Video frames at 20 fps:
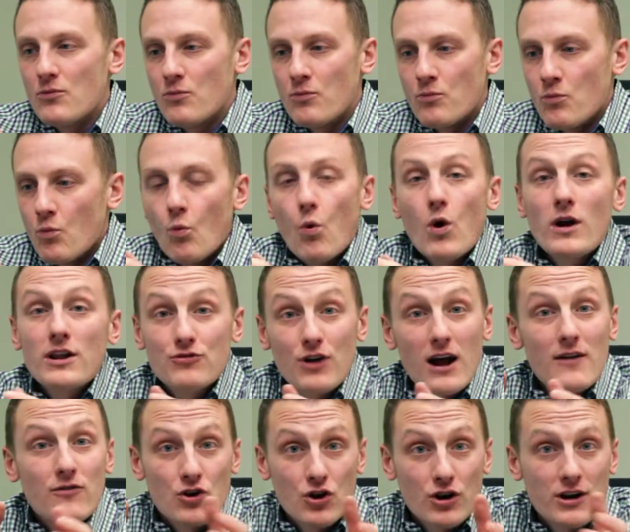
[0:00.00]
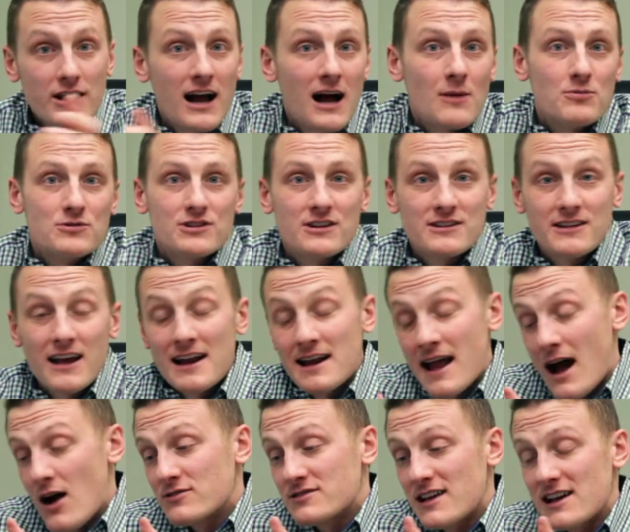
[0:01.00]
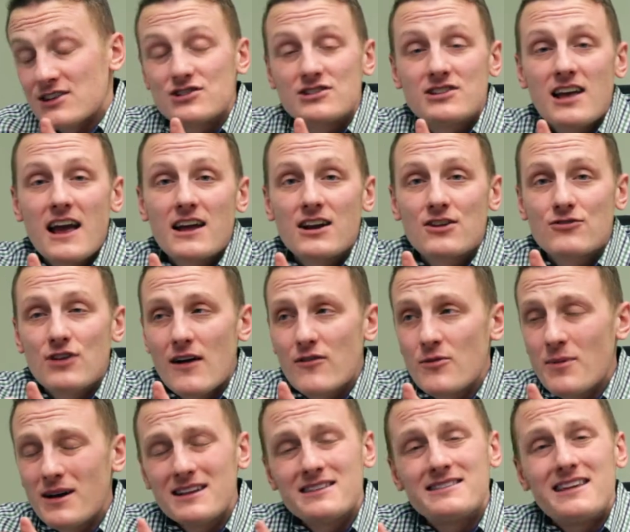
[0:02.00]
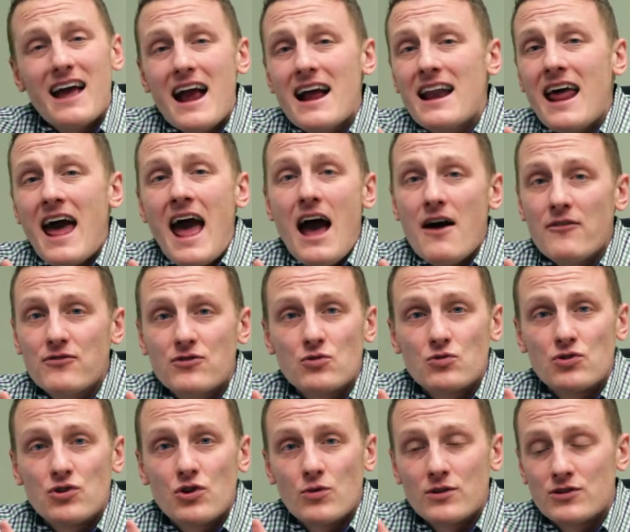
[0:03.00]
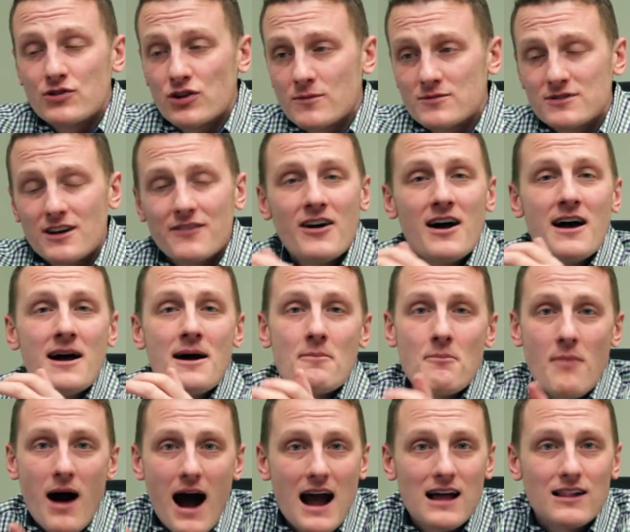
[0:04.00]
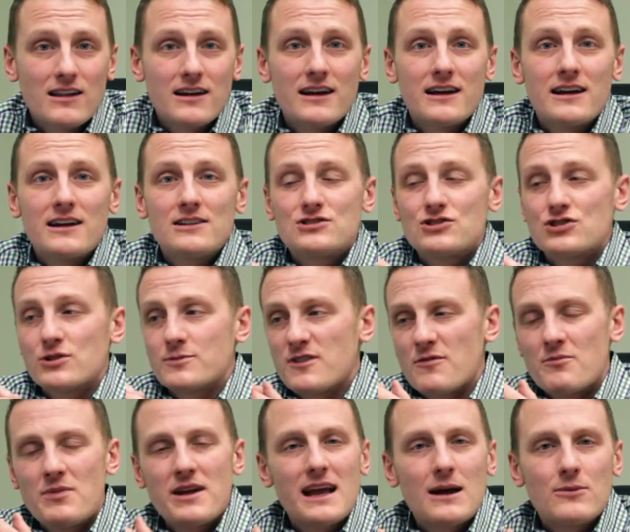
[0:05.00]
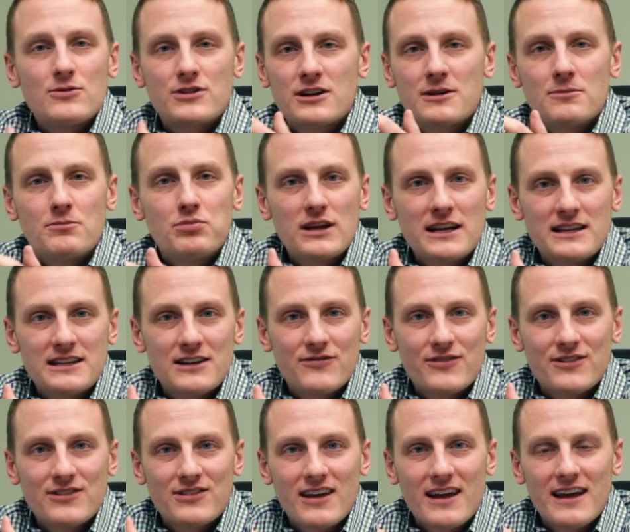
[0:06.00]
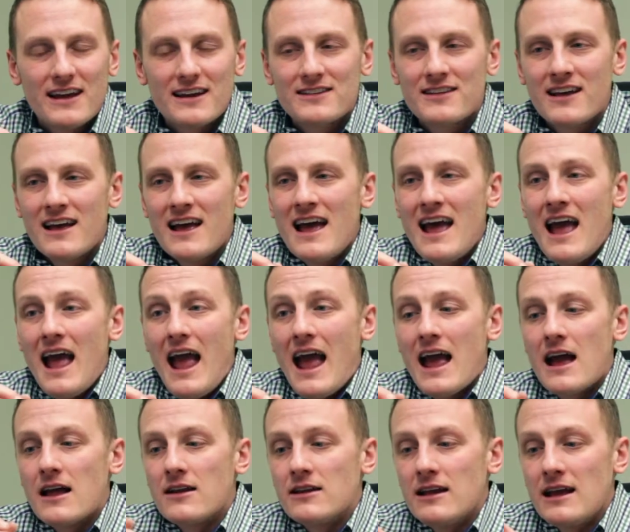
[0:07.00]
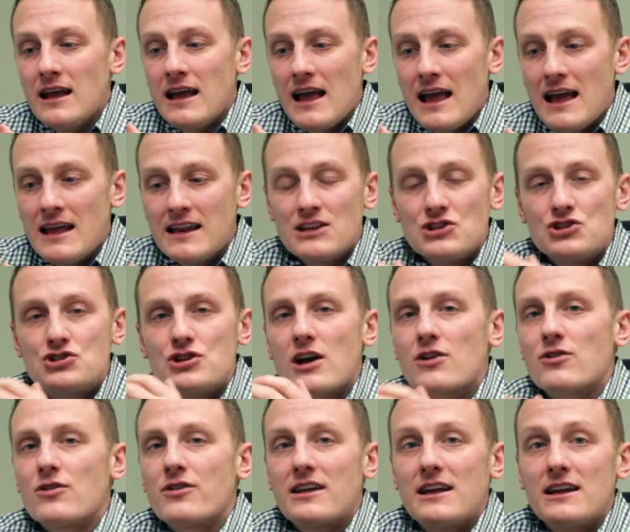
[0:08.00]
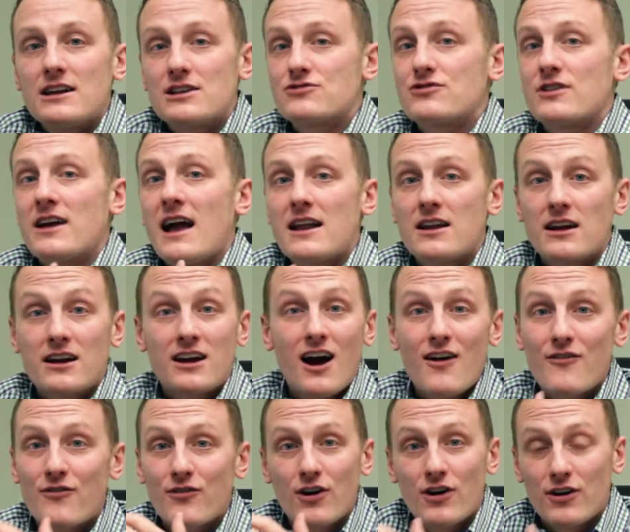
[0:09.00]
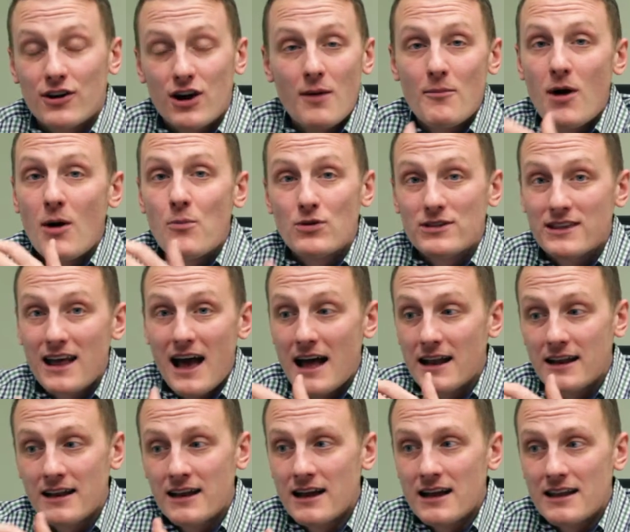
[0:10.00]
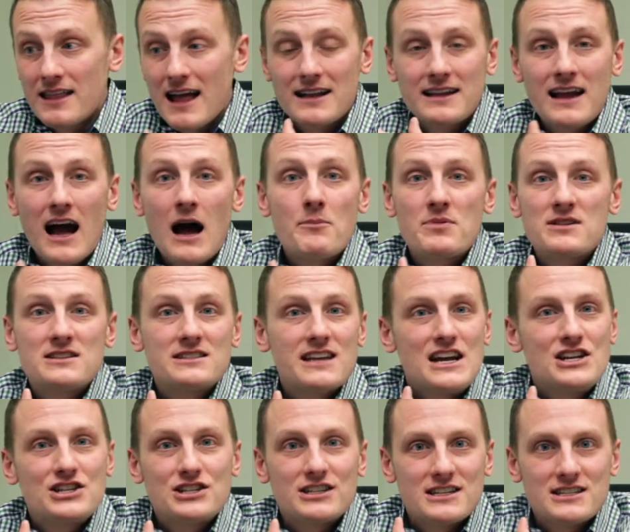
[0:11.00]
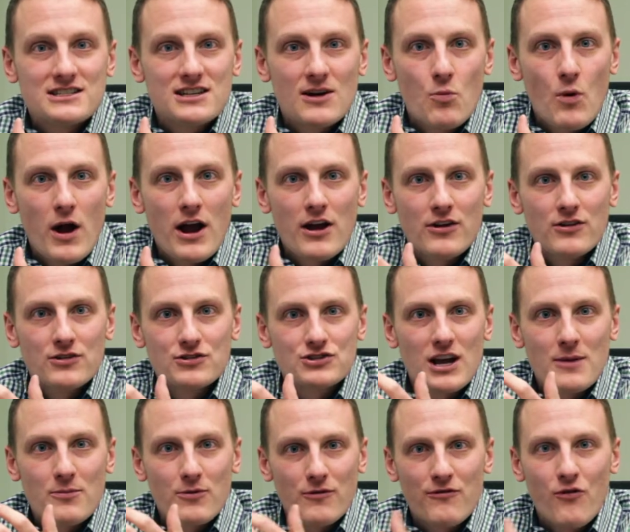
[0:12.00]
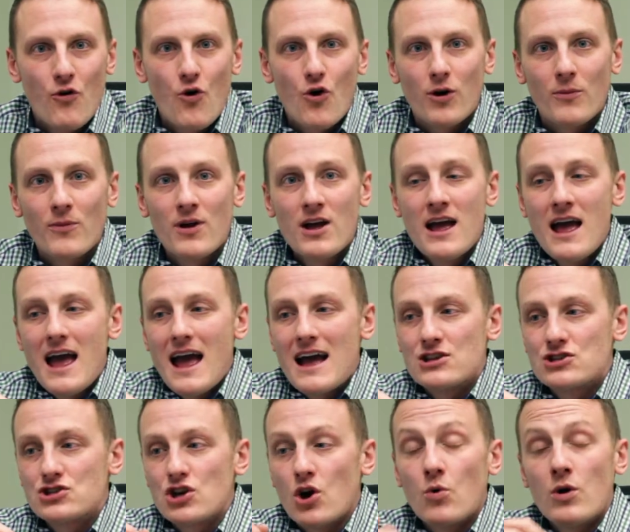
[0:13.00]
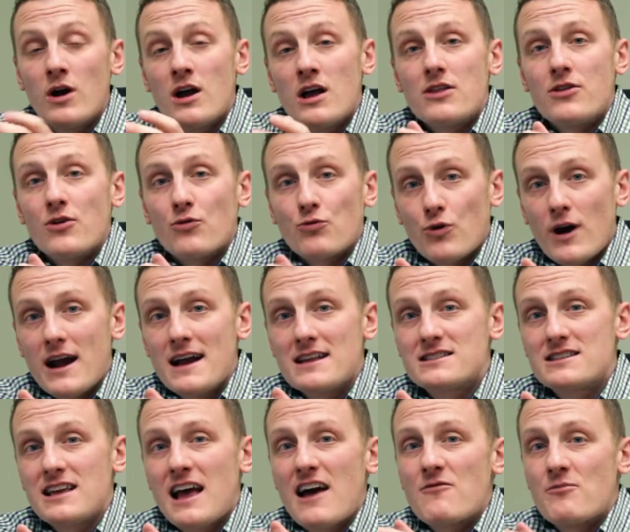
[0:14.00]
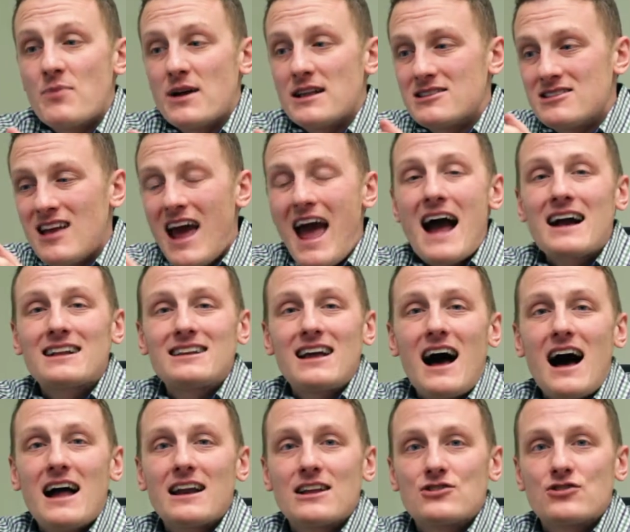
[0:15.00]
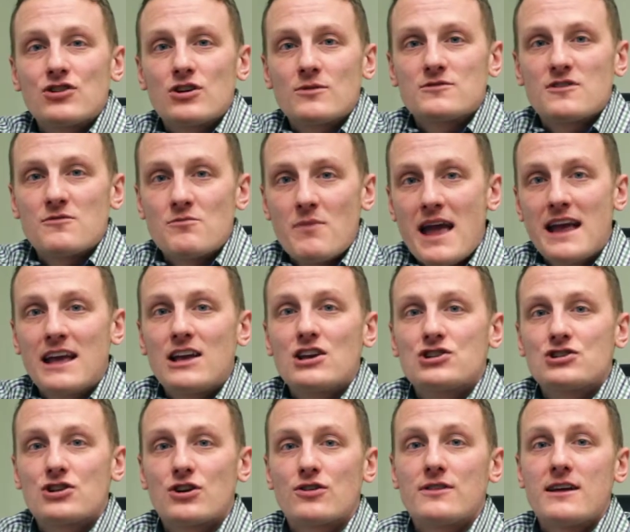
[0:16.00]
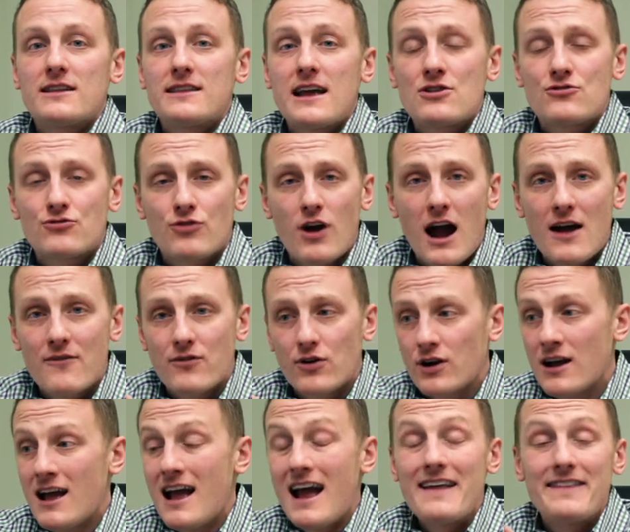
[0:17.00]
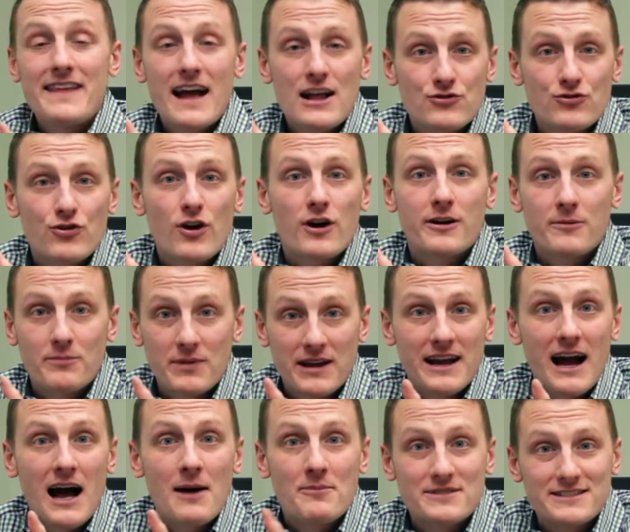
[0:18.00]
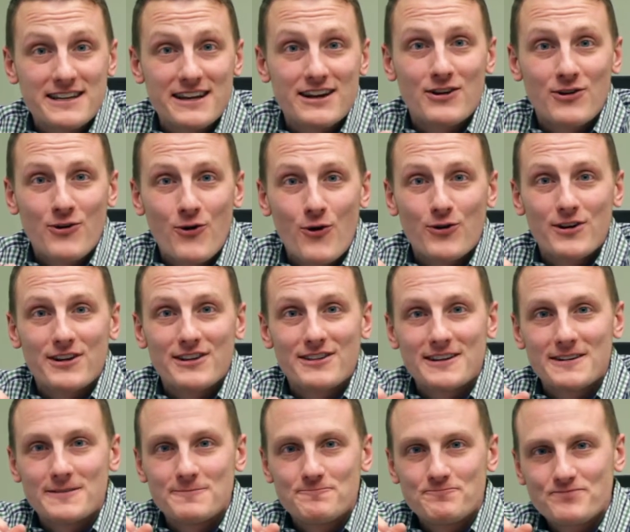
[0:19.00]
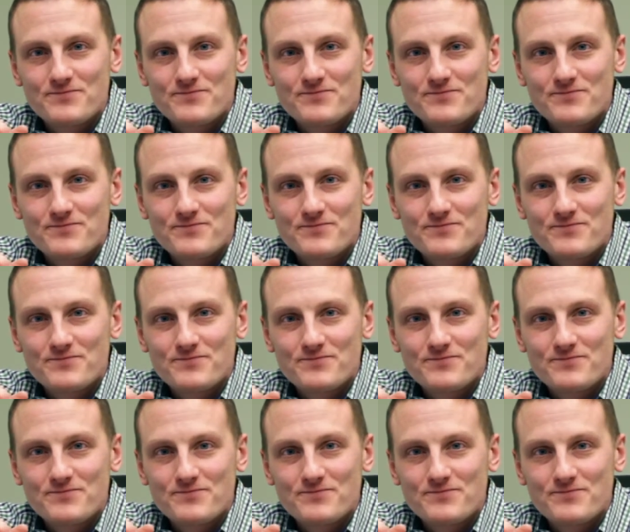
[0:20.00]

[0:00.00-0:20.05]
What a driver could accomplish in a day now is actually taking the driver about a day and a half to do in terms of mileage, in terms of being able to complete different things, and in general, the industry had to cover or come up with that compensation in some way, shape, or form. And so the rates have been tacked on in terms of making sure that that driver and that truck could be compensated accordingly.